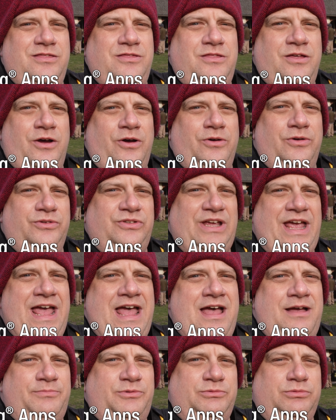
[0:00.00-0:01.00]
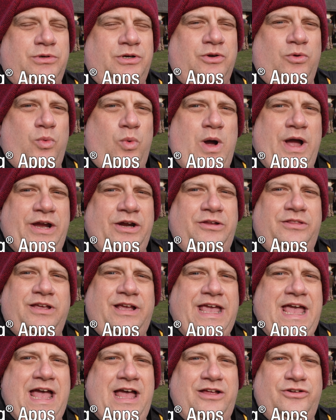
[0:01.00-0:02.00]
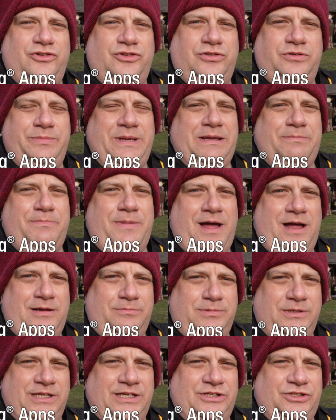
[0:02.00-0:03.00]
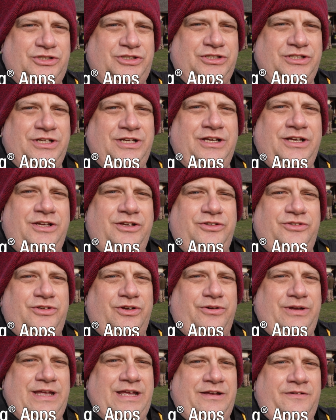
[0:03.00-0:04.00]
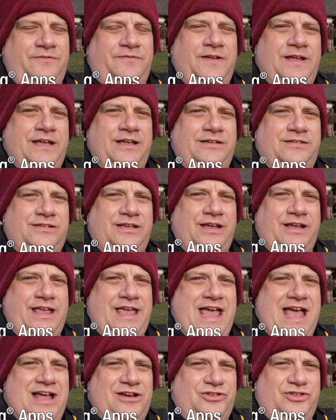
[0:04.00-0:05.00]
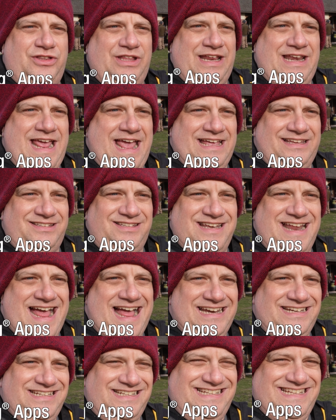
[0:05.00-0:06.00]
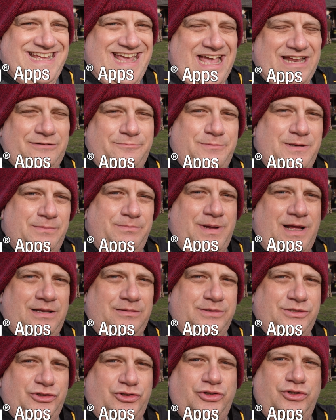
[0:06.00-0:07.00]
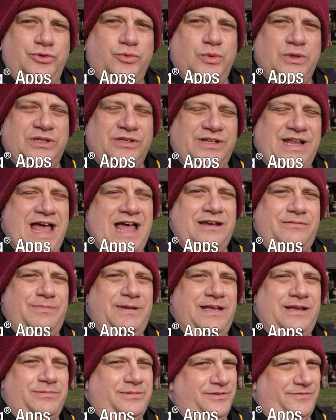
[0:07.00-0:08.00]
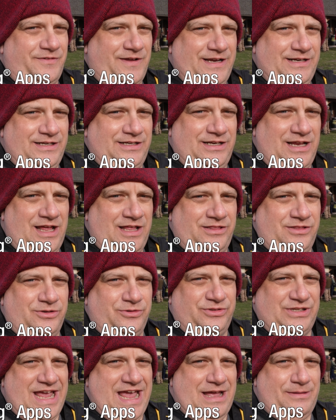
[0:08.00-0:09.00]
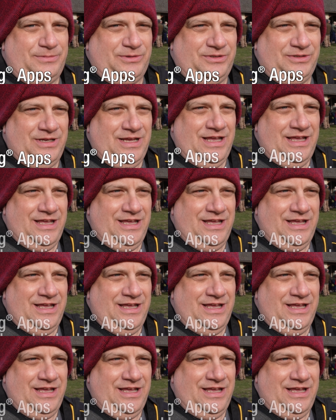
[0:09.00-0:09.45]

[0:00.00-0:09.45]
Those apps require the cache to be published. So if it's a cache that has not yet been published, you will not be able to find it on those apps.